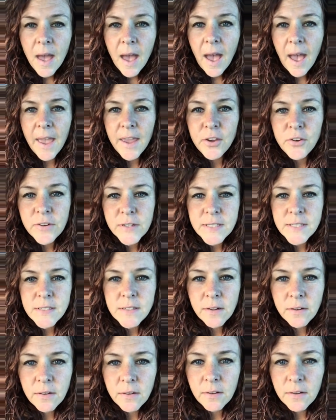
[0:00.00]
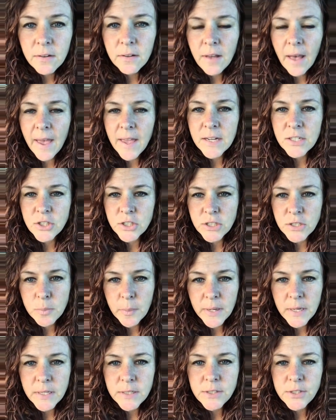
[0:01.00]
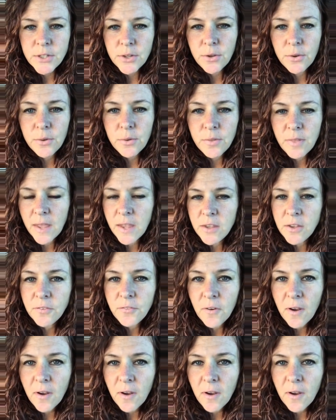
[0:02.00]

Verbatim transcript: Hi, Crystal. I just wanted to thank you